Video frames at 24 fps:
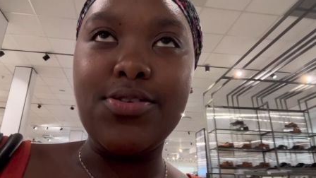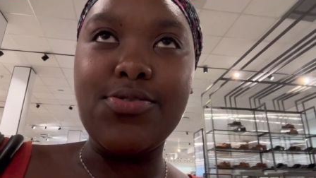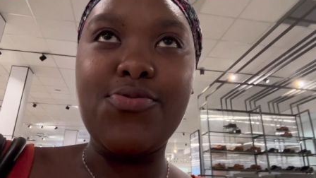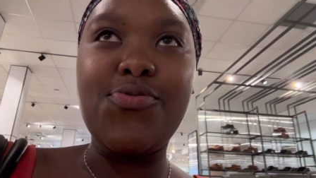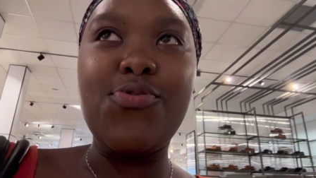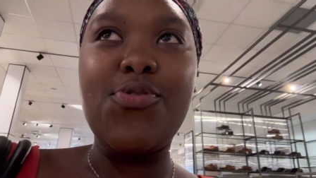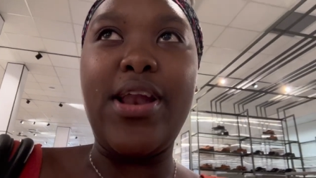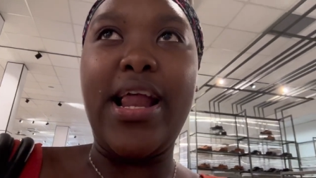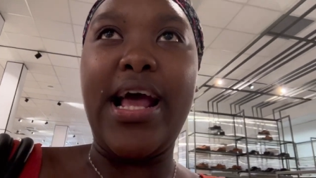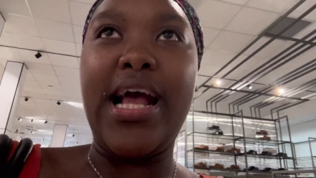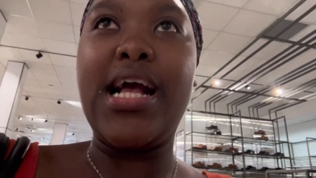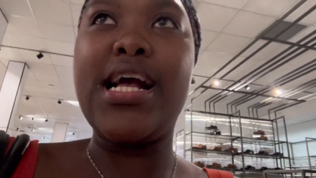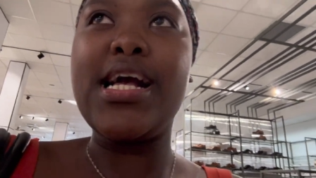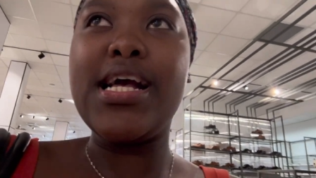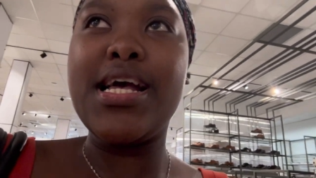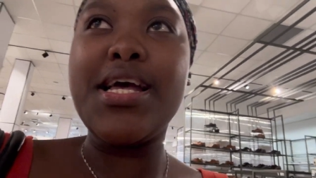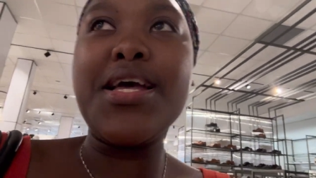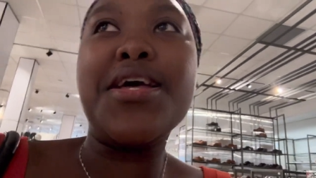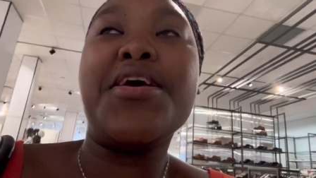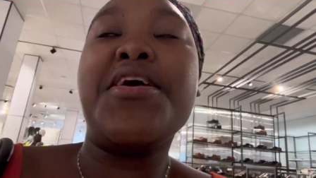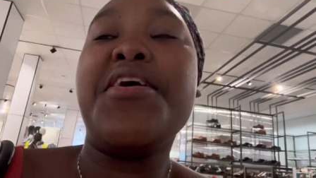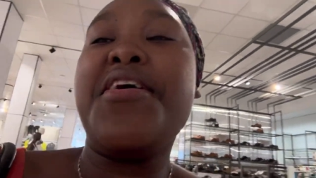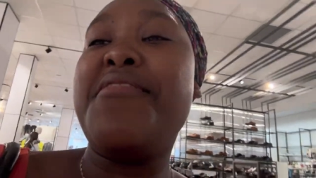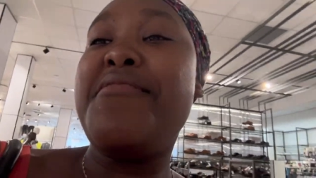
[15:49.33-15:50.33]
for like
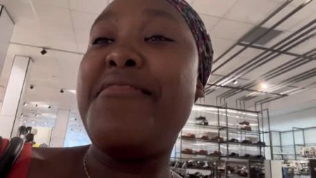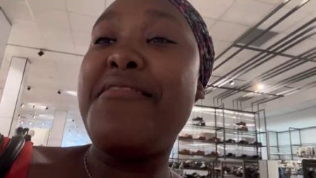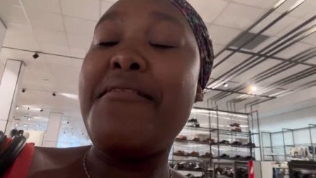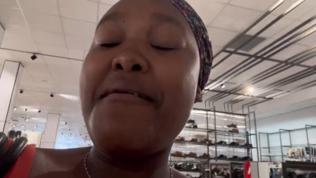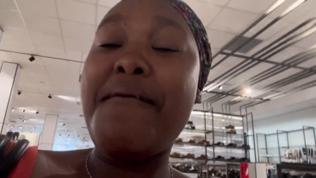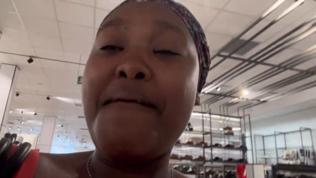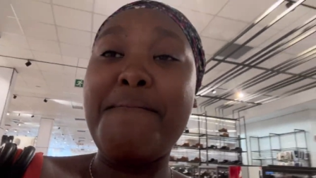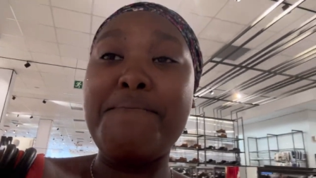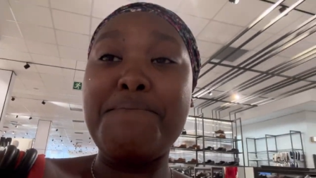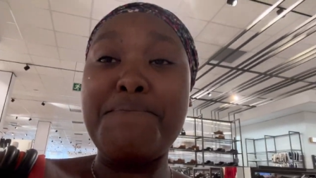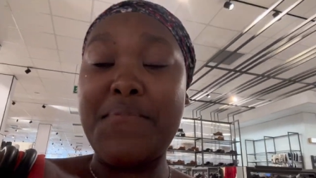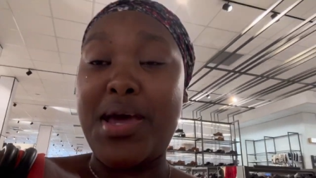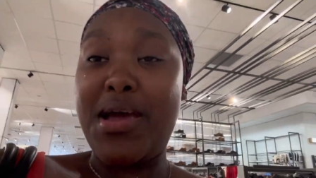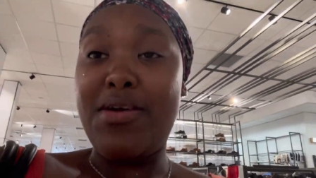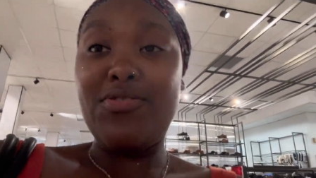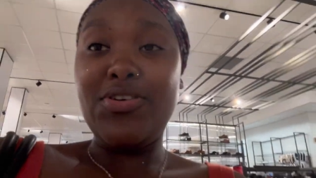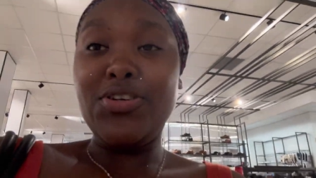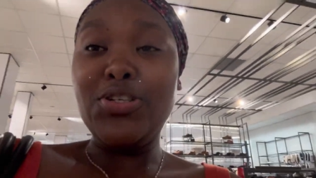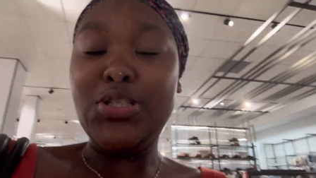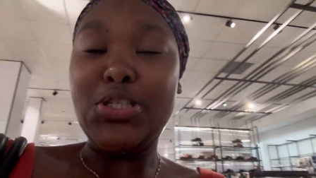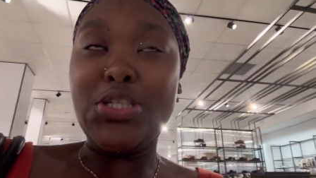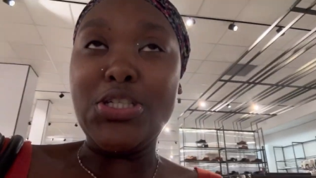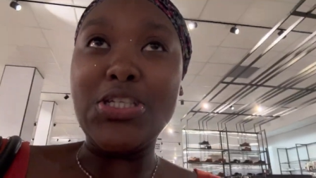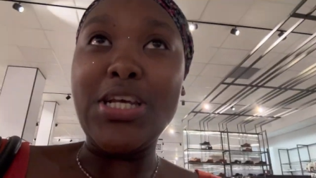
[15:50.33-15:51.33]

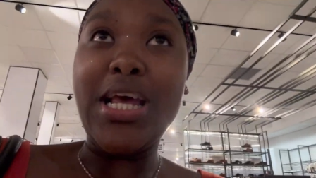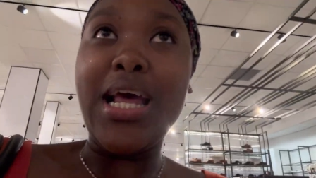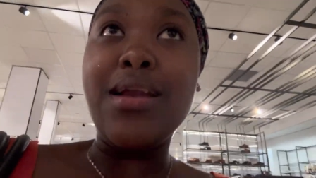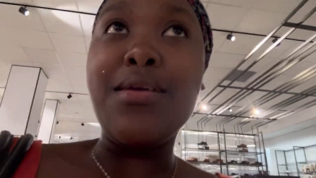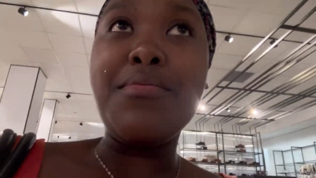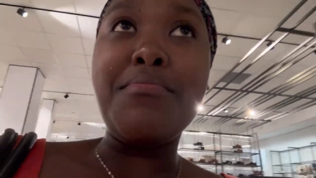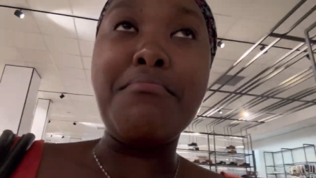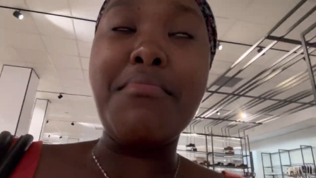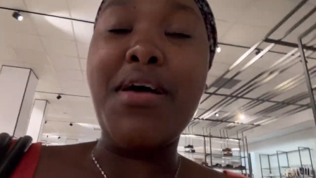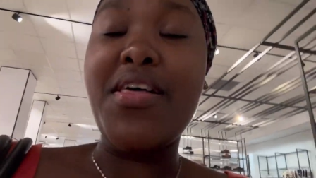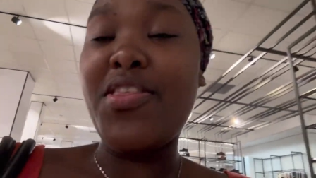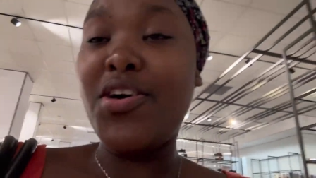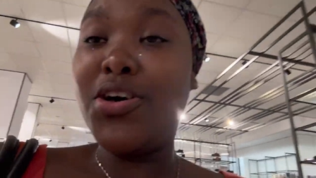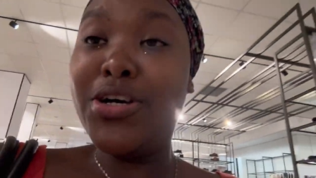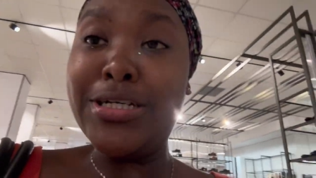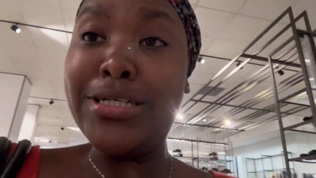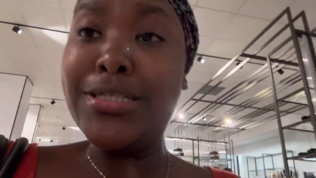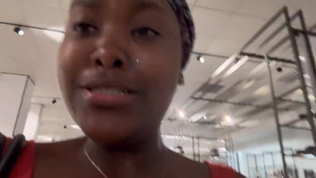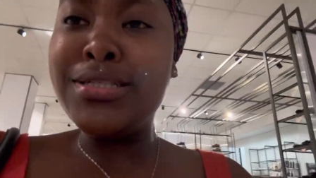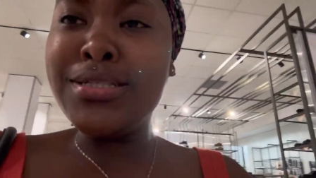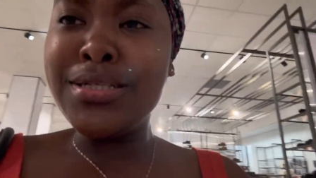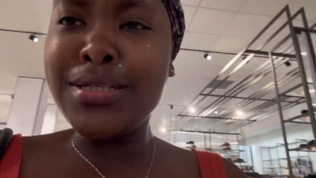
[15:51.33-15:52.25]
marriage and motherhood